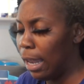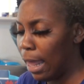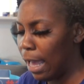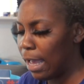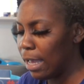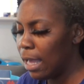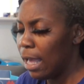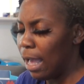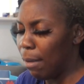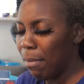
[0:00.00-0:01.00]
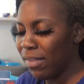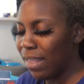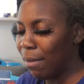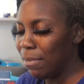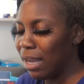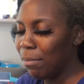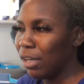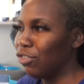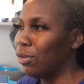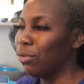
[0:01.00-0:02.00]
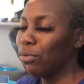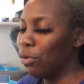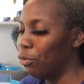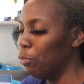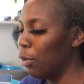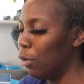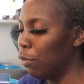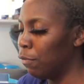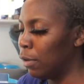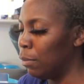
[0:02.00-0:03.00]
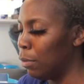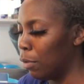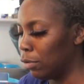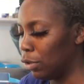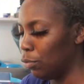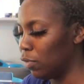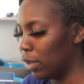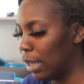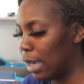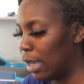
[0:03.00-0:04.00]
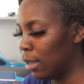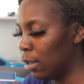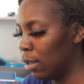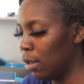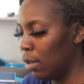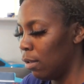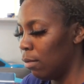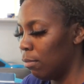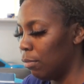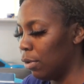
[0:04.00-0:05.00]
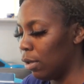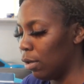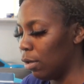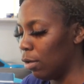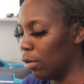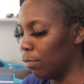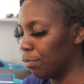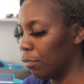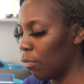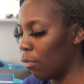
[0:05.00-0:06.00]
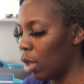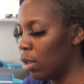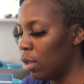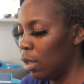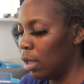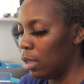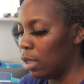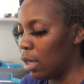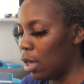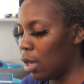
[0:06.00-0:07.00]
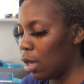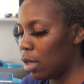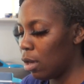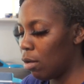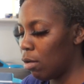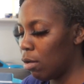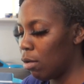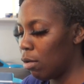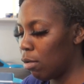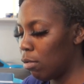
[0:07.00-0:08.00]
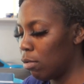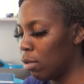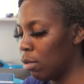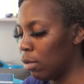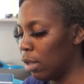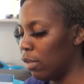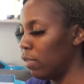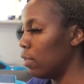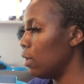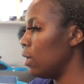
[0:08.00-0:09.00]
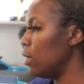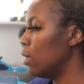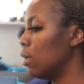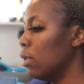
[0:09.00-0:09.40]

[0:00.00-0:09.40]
Like, it must not be that much on the road, but hopefully we won't use a lot. But, um, yeah, y'all. Let's see.